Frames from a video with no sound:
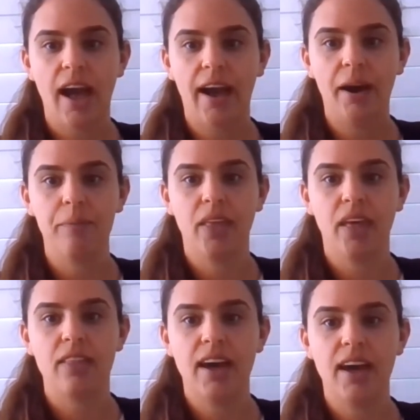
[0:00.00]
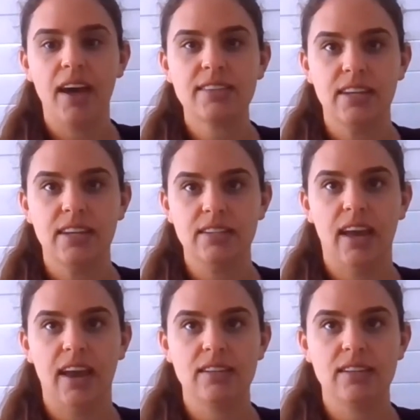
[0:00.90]
that
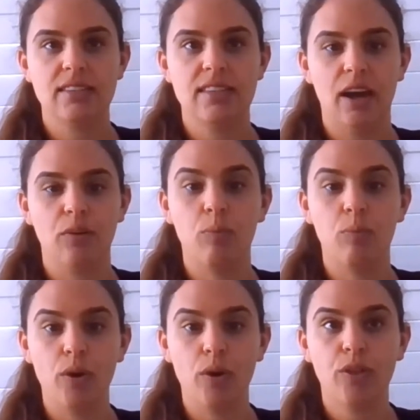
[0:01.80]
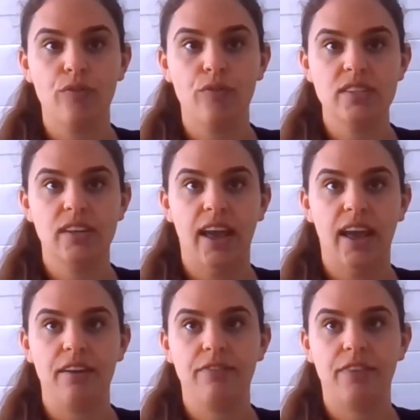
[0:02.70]
indicates that both the visit
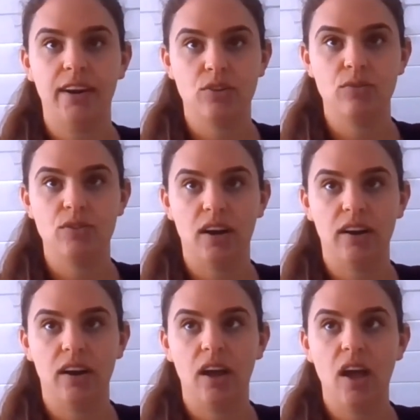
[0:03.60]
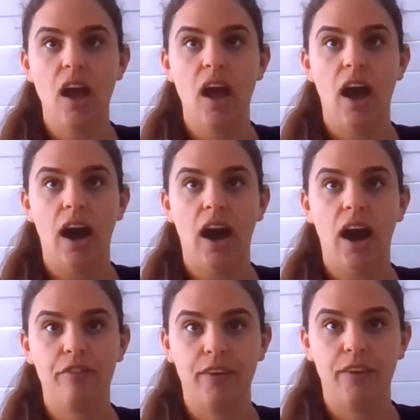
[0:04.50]
and financial data
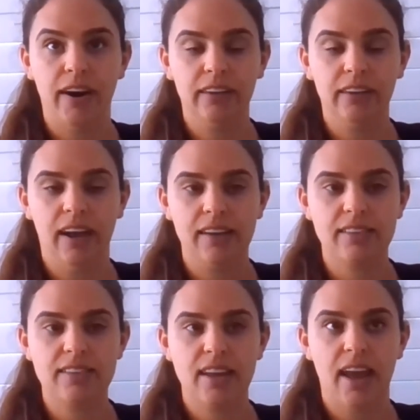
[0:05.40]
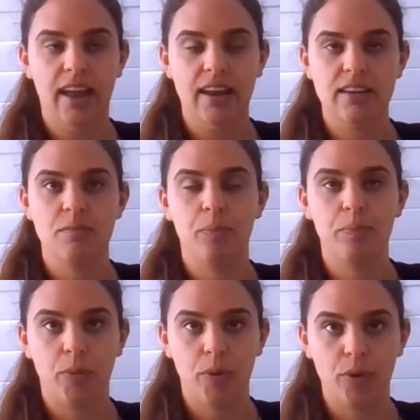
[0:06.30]
are finalised and
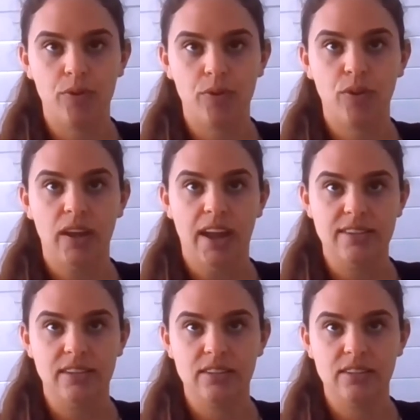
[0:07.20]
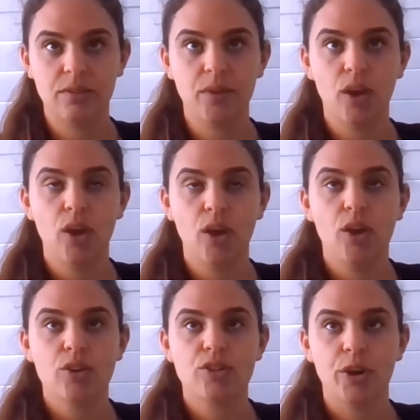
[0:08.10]
both entered.
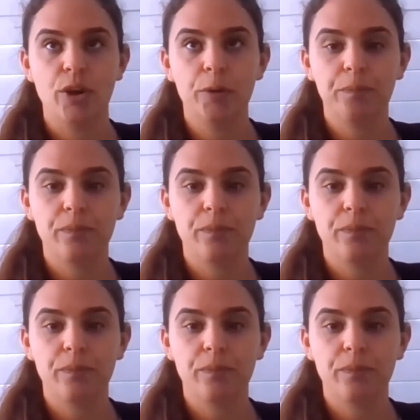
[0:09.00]
So